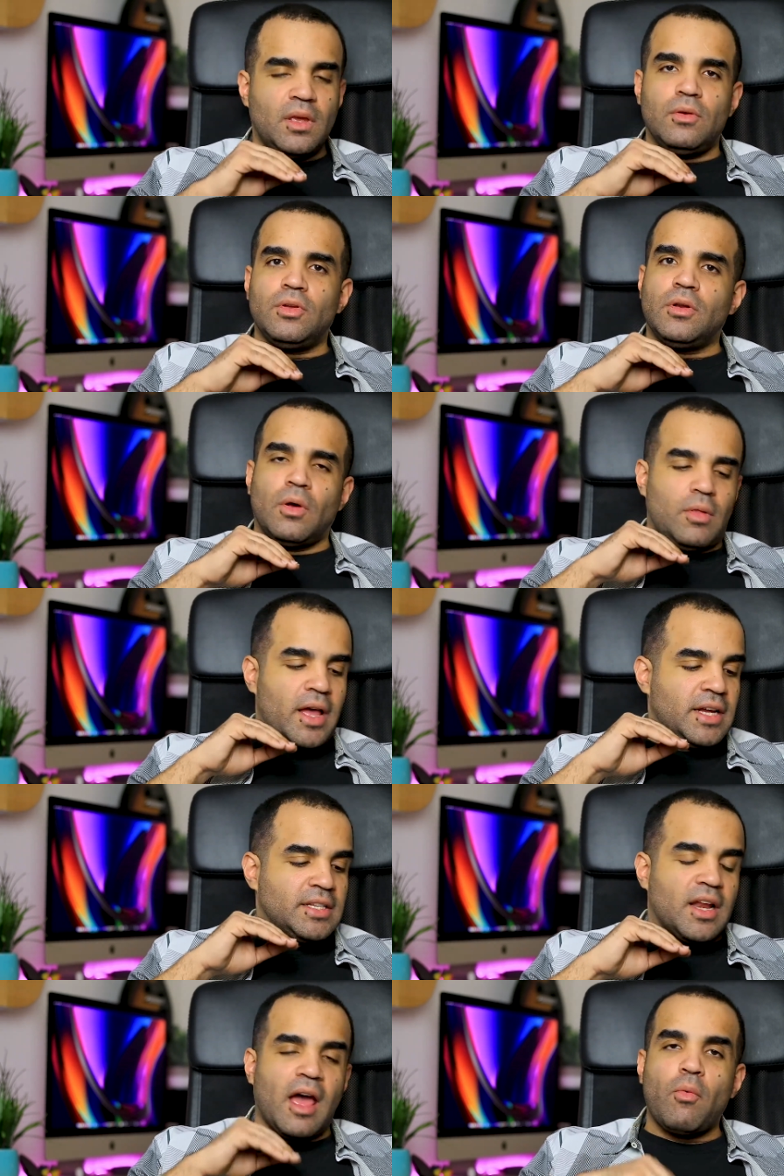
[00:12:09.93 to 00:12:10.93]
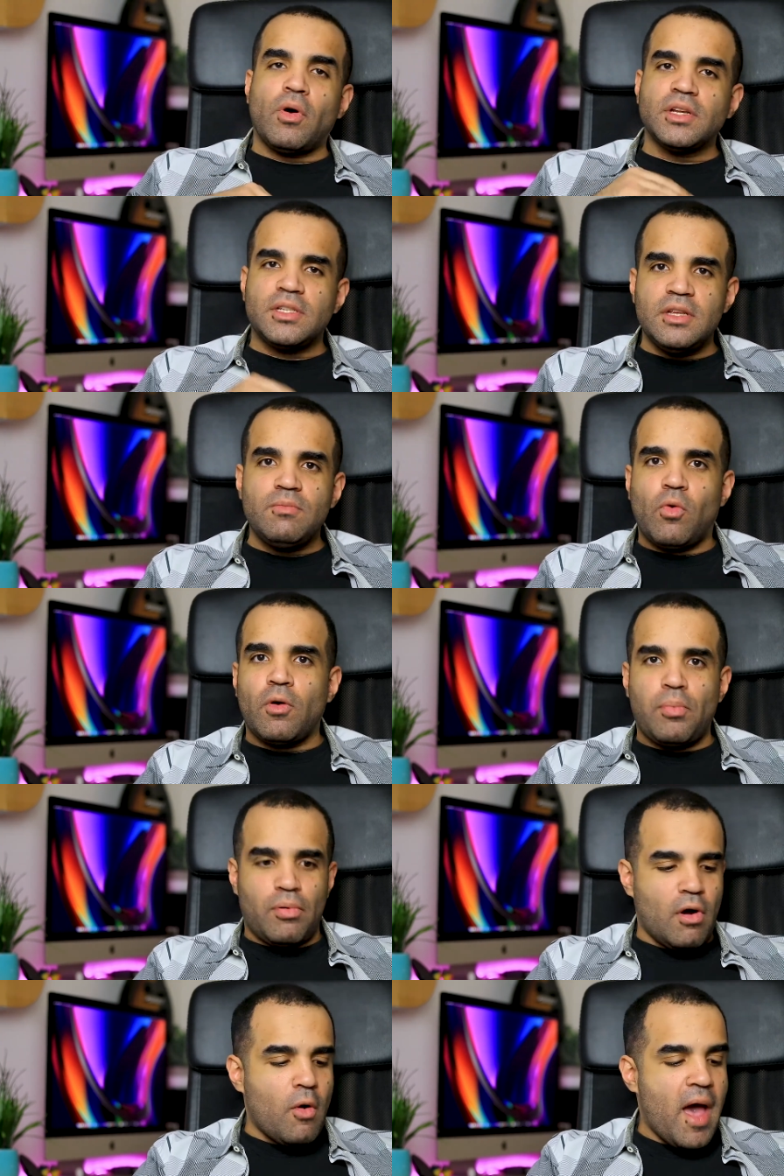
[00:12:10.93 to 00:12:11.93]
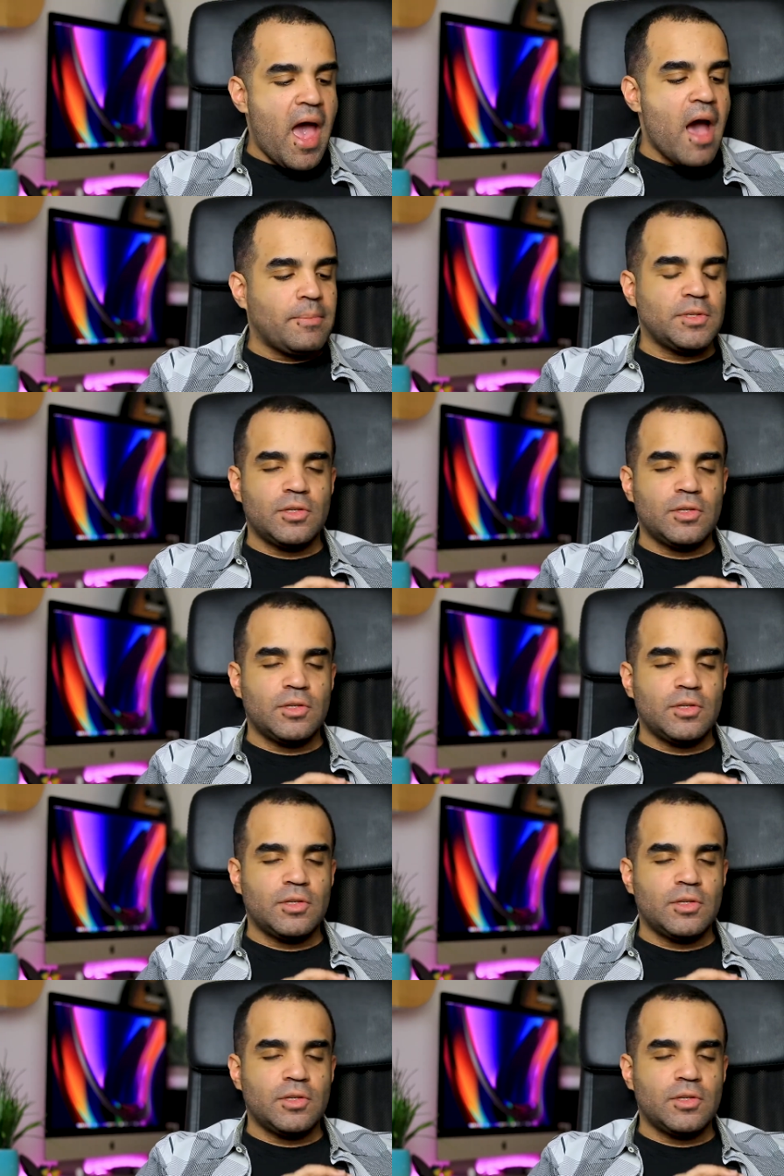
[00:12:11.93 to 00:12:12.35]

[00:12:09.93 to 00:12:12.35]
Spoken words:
like I said, I want to see more Pro apps.